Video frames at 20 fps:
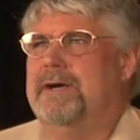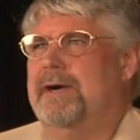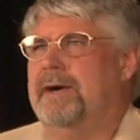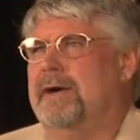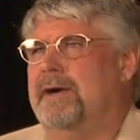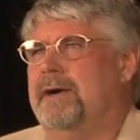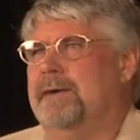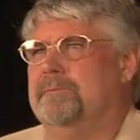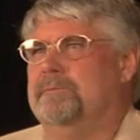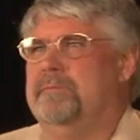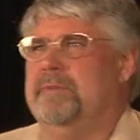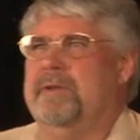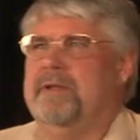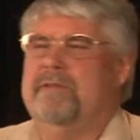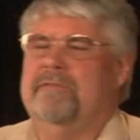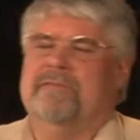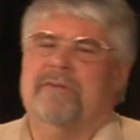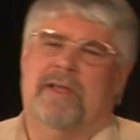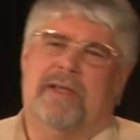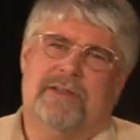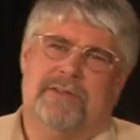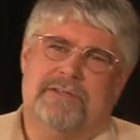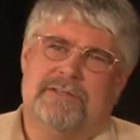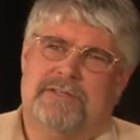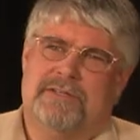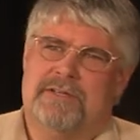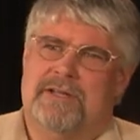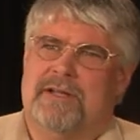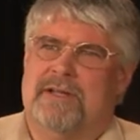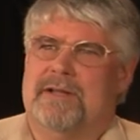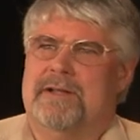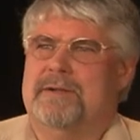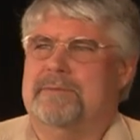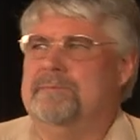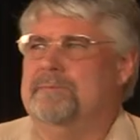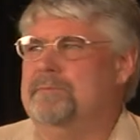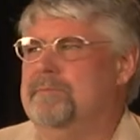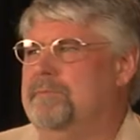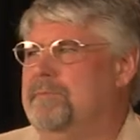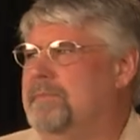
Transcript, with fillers: Um, B vents, um,